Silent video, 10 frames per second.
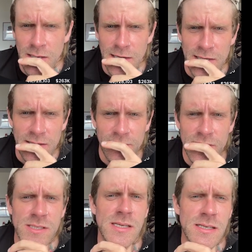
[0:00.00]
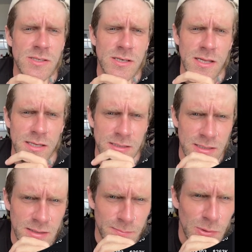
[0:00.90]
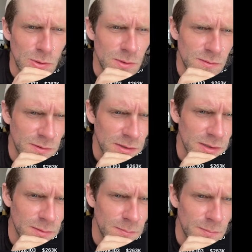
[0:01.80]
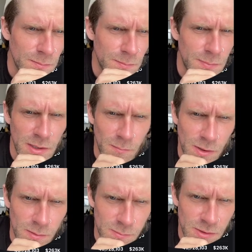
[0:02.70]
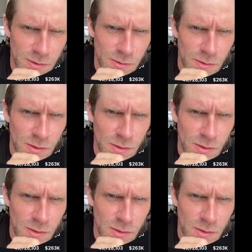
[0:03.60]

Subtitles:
And even just yesterday, this thing pulled a fucking big pump too.